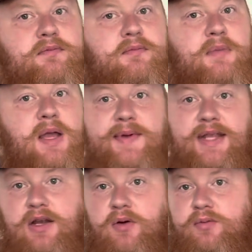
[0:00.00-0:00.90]
Maybe
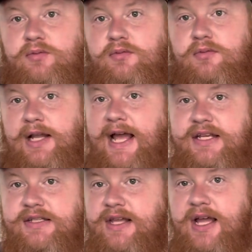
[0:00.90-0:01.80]
they don't
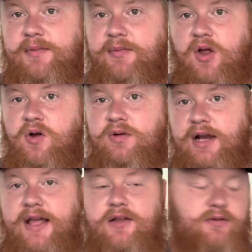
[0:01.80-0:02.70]
last that long
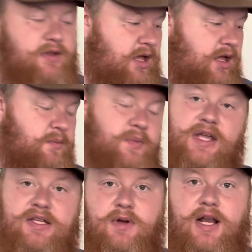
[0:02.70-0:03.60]
now, but
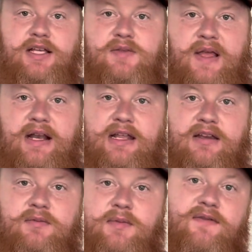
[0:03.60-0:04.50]
that's what I expect out
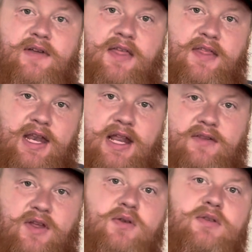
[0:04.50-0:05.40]
of them. I've got that out of
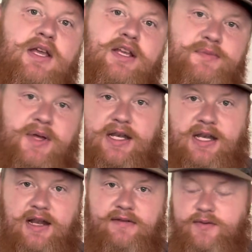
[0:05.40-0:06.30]
those. I expect it
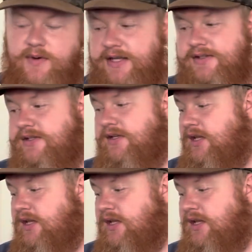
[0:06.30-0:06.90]
out of the rest.